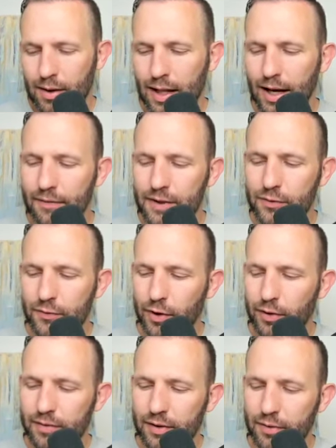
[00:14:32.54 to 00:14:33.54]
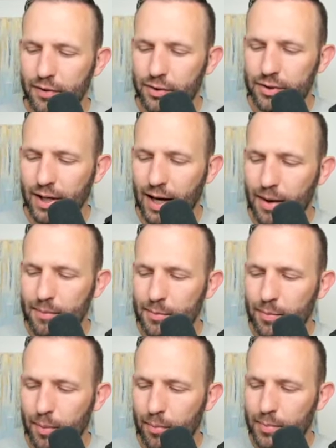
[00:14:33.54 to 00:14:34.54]
Life is full of difficult
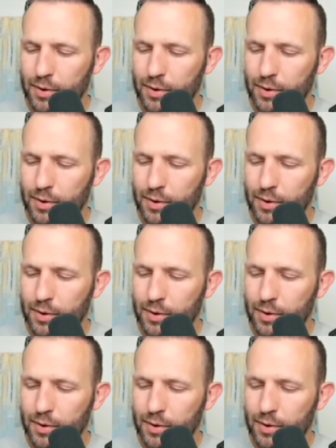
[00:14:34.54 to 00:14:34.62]
times, but